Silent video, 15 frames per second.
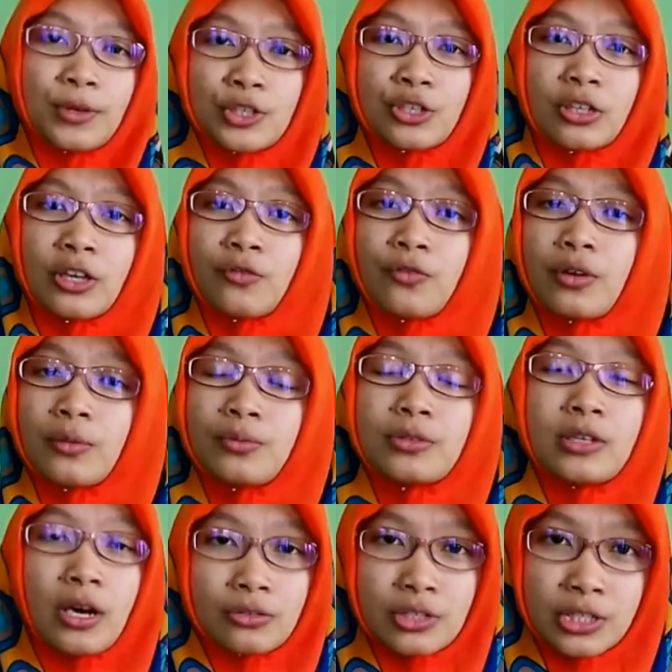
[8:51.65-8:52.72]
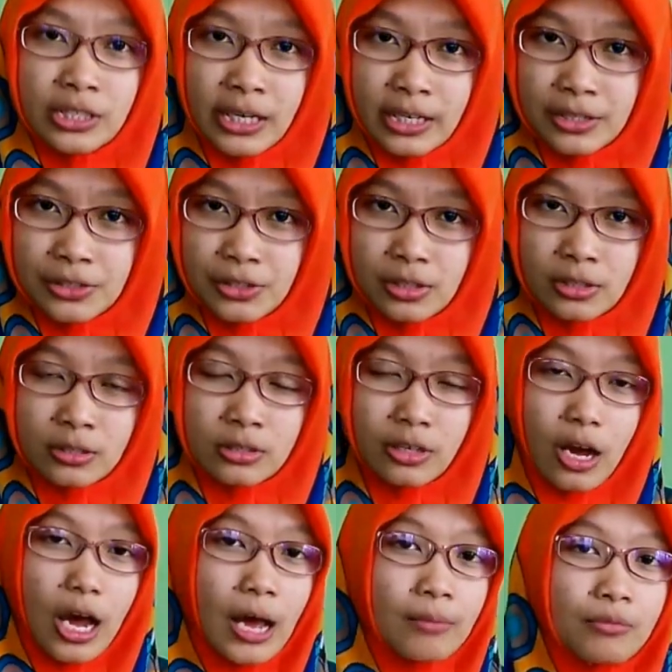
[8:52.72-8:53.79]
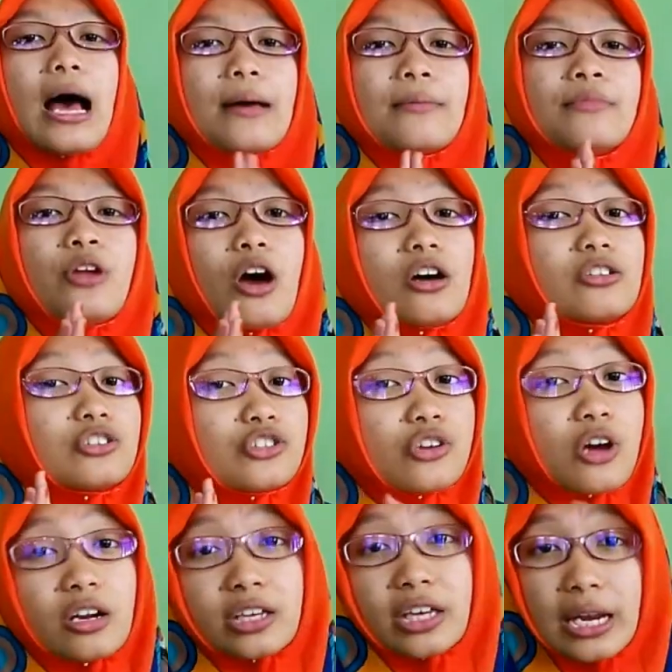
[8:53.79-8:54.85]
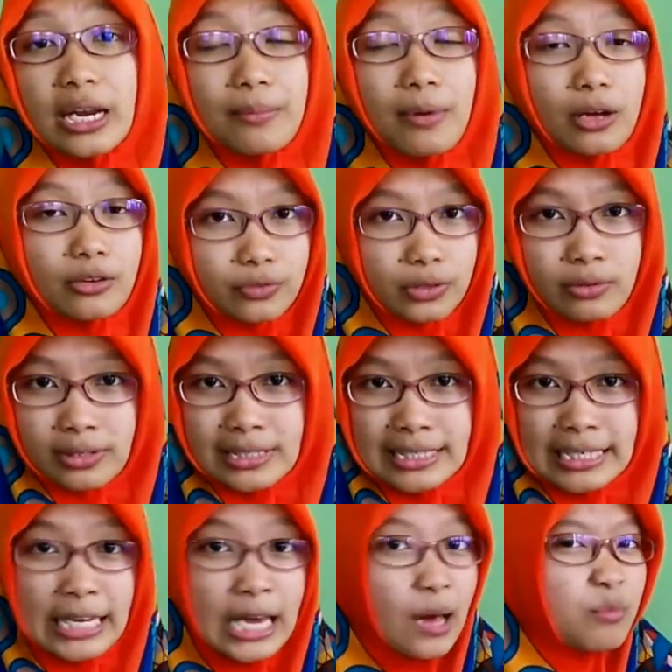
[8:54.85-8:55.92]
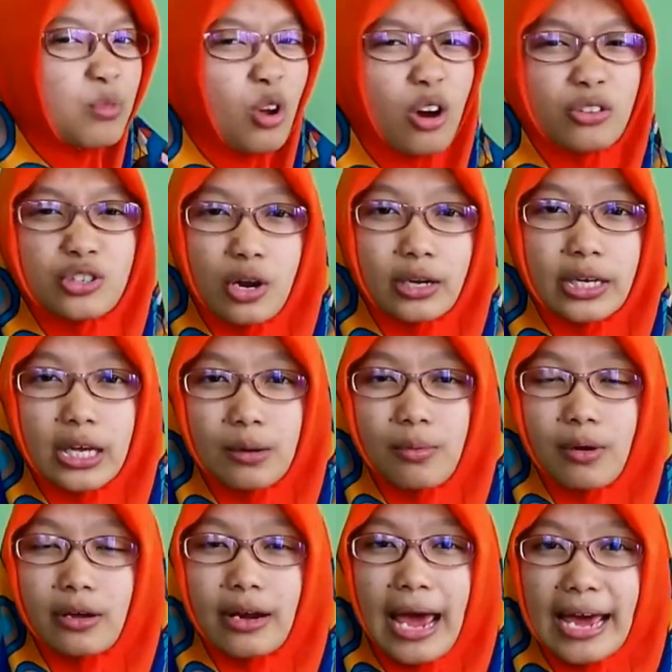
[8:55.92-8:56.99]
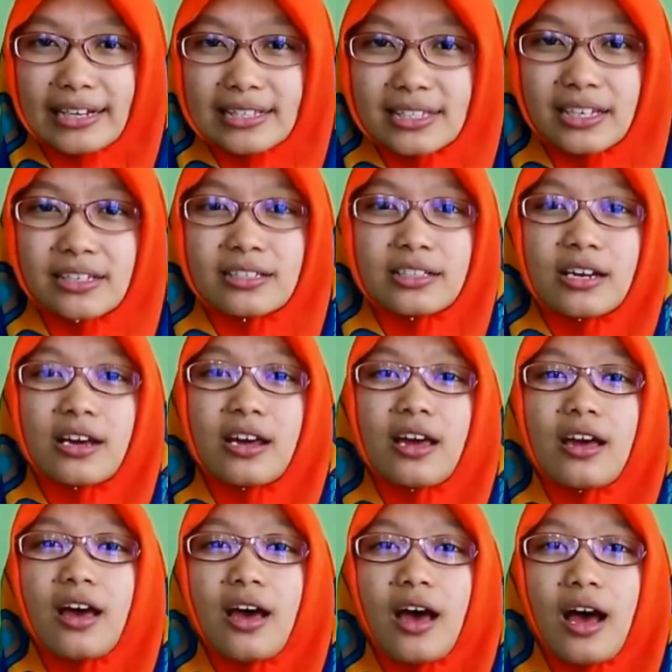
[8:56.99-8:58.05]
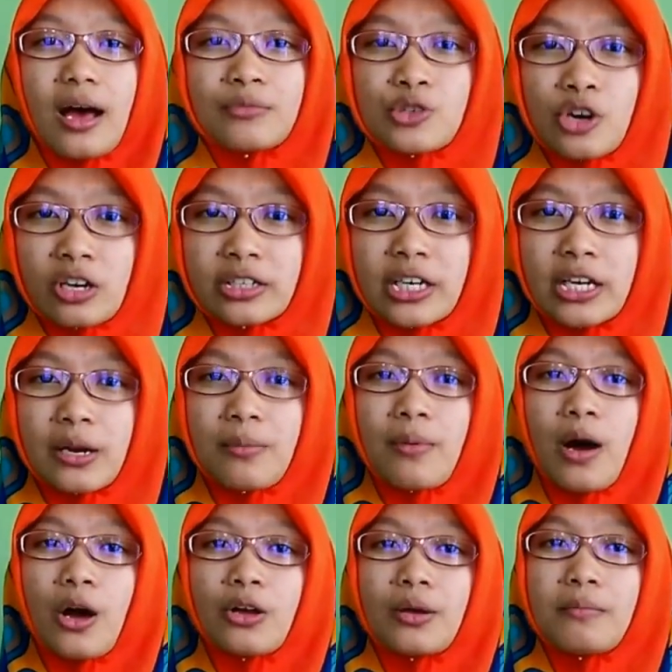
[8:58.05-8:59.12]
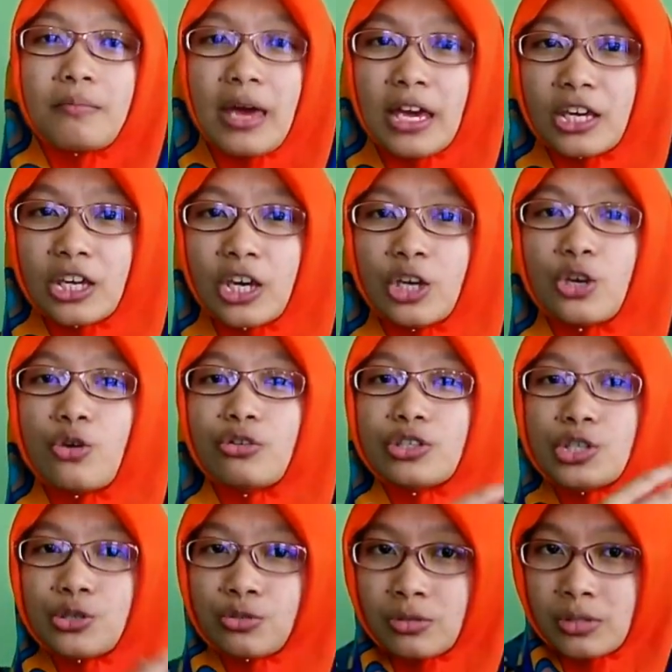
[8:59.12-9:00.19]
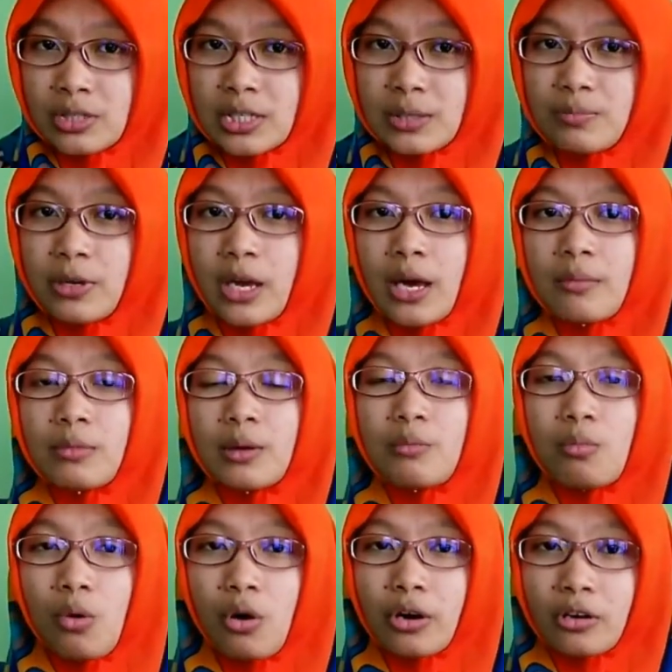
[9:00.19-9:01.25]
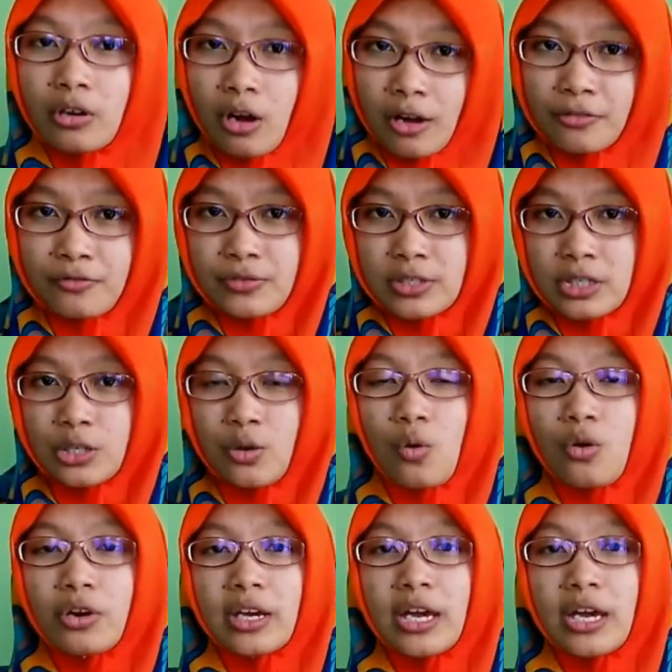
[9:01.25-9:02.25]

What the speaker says: especially for pronunciation. I'm not talking about fluency, I'm not talking about accent. I'm talking about making your students becoming more confident